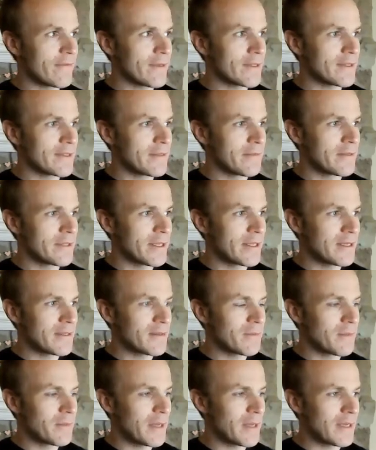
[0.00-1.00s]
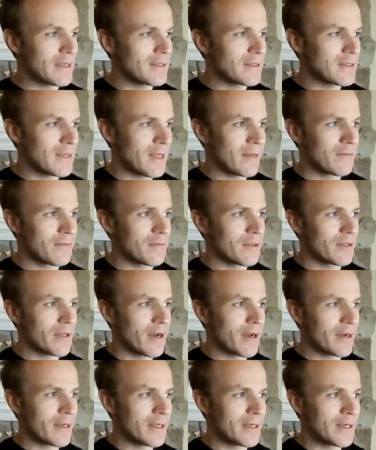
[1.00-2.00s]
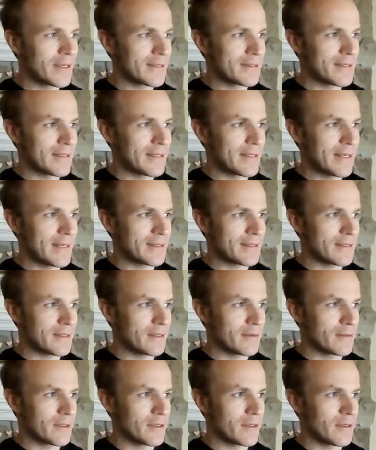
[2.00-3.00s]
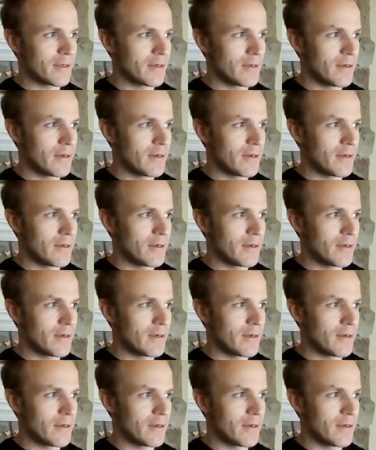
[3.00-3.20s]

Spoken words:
simulation page and we'll log in as the test user.